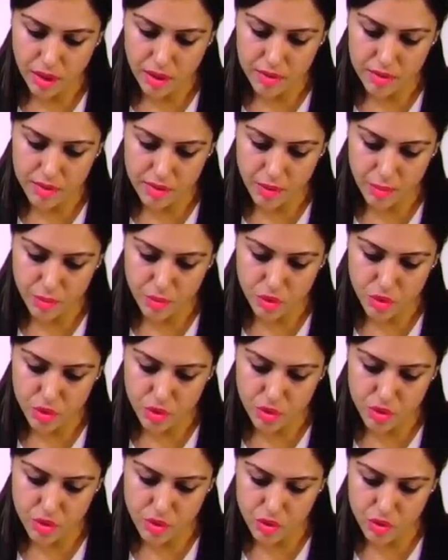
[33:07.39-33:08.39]

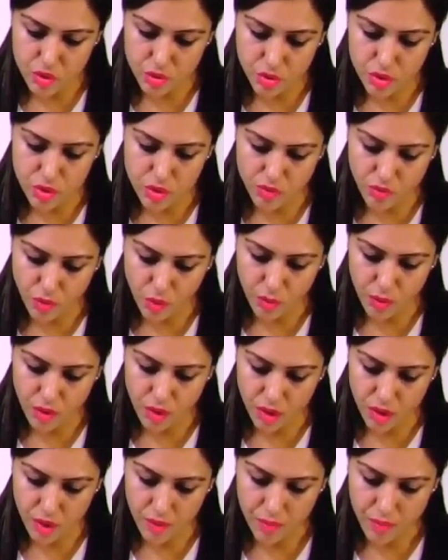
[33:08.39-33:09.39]
to this
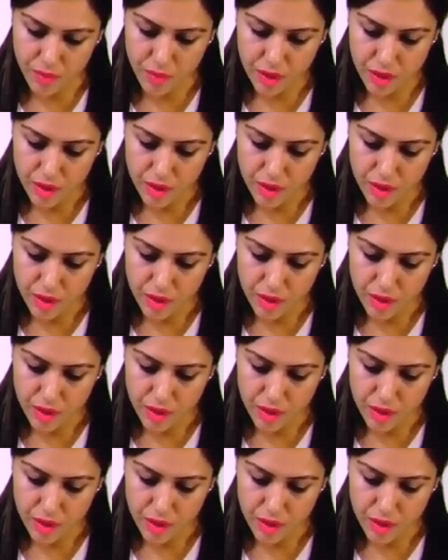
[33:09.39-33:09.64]
formula.